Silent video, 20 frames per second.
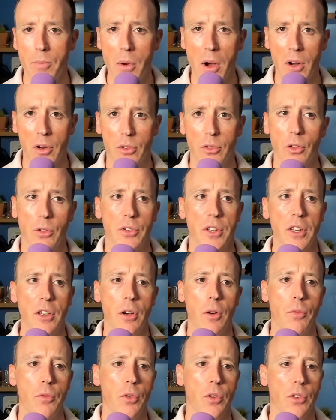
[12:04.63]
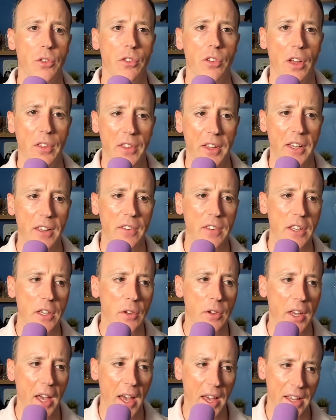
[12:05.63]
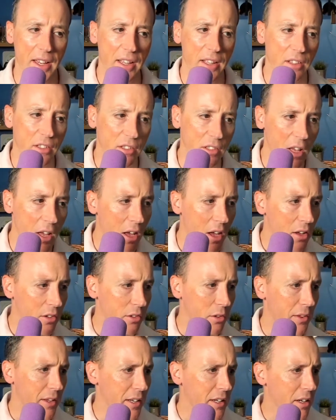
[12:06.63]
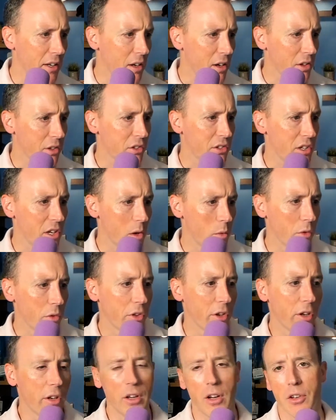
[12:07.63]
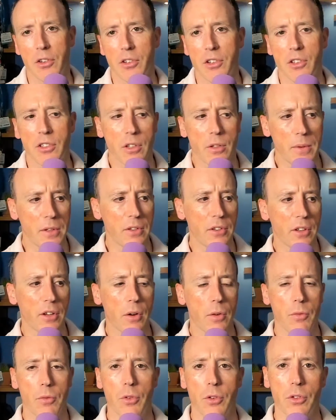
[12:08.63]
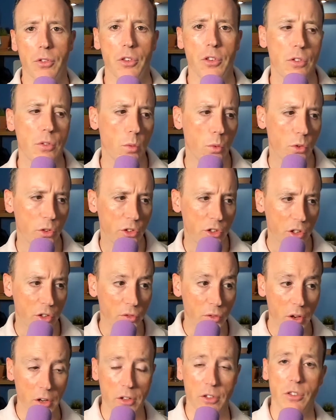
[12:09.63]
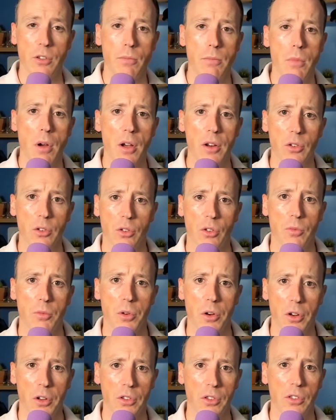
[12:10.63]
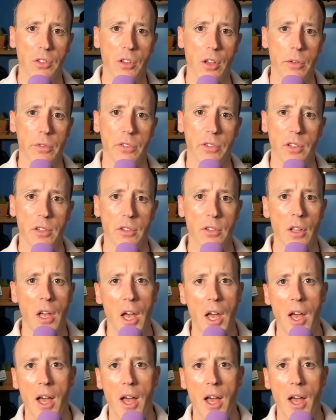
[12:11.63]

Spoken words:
Microsoft conference. I think in the UK I think last year was the largest community conference that was just focused on Microsoft products and services.